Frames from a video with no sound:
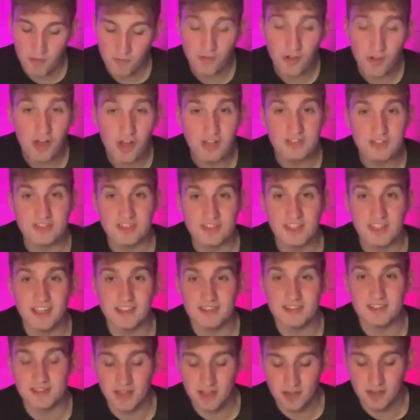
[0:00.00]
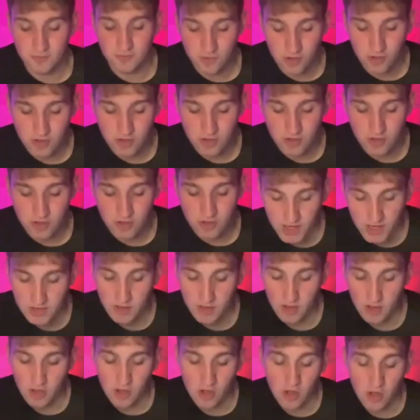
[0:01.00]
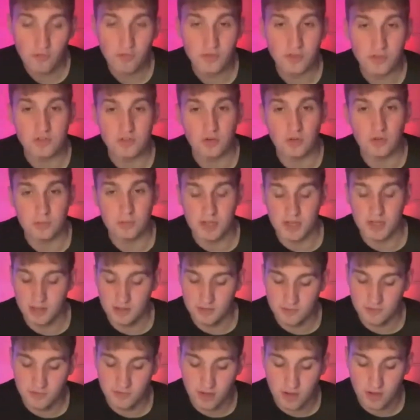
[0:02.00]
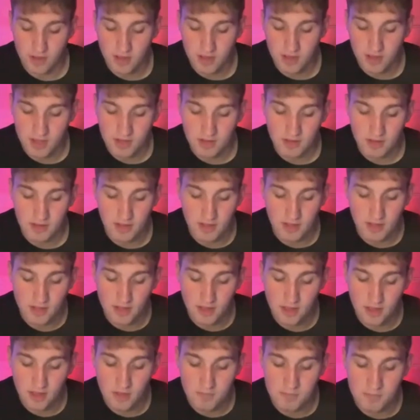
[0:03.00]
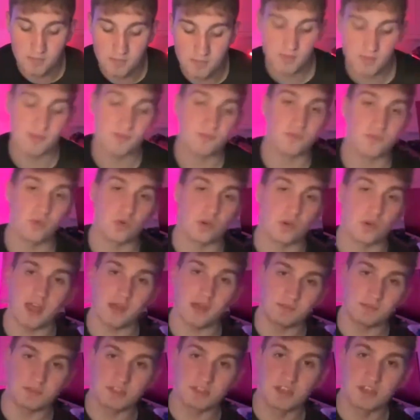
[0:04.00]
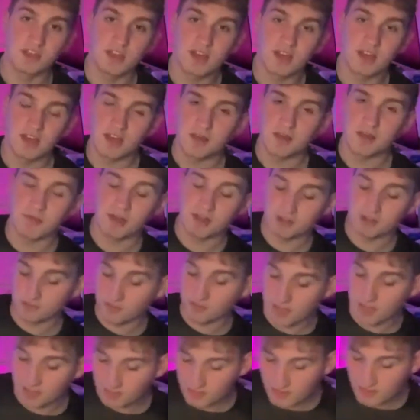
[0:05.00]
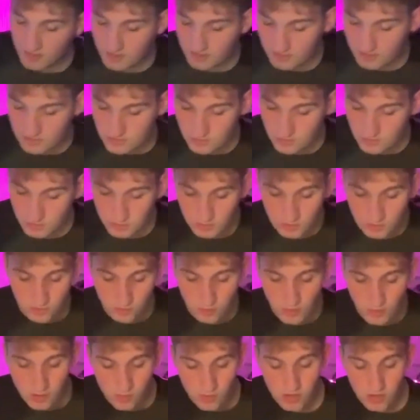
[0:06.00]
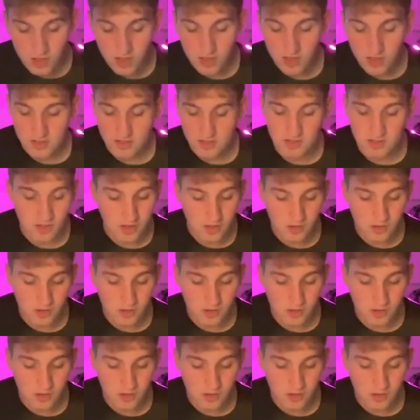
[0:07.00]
first win of the tournament in 4 games, and have kicked the tournament off well. So,